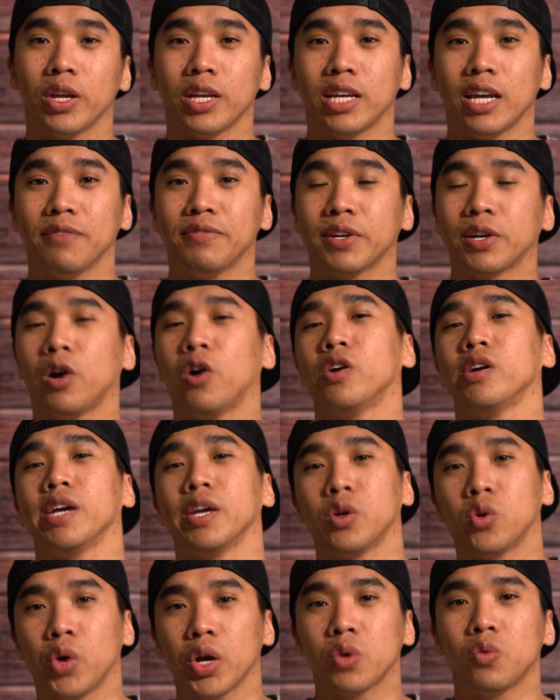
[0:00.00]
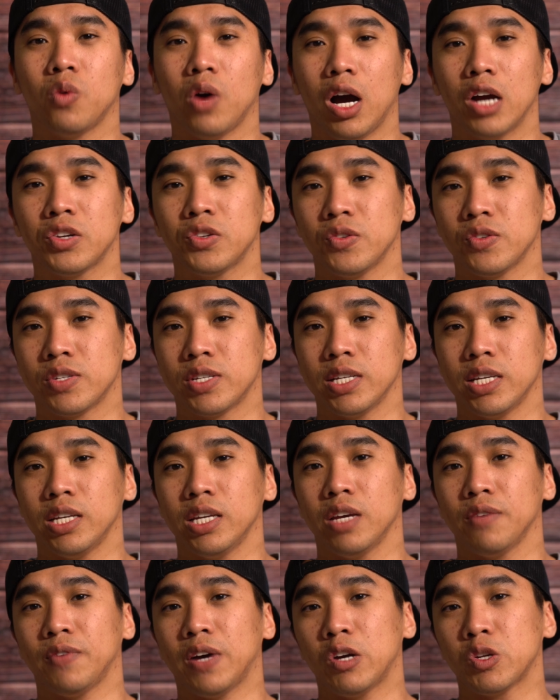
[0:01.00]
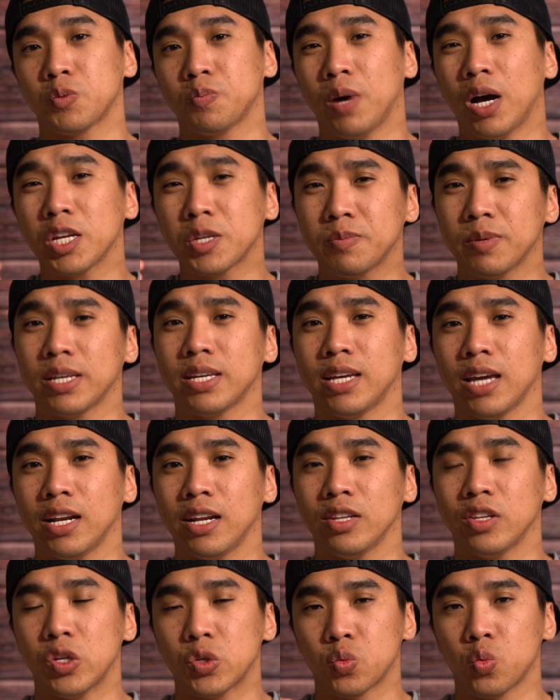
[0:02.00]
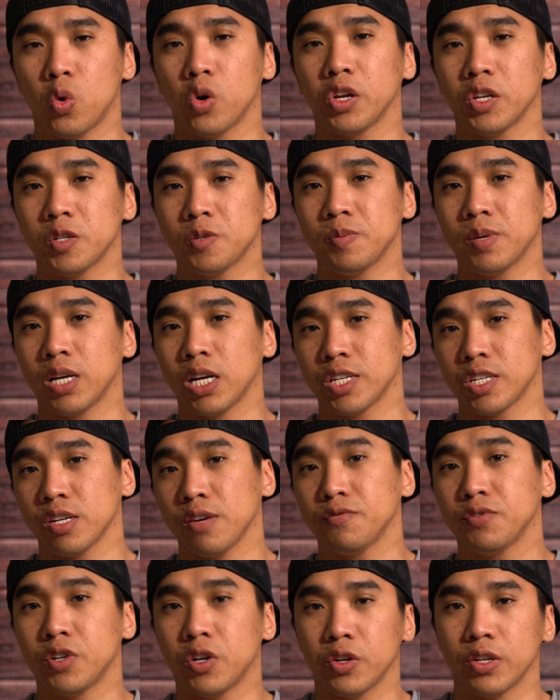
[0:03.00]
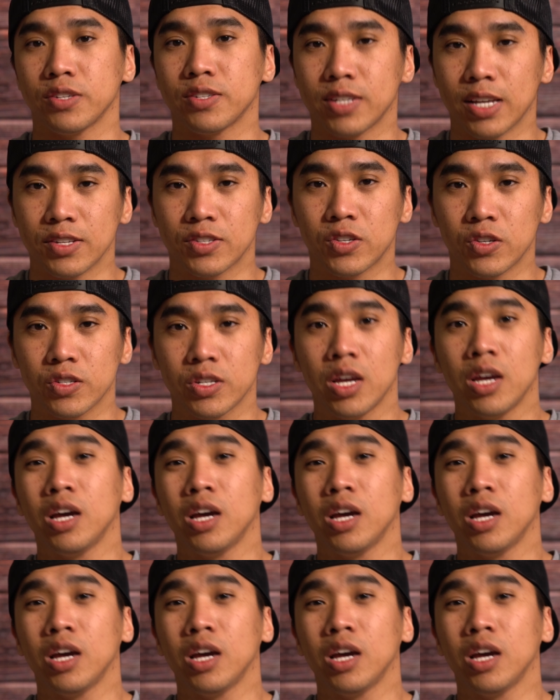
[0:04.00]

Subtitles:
gave the car a quick wash to see if I was possibly getting these warnings because of dirty sensors.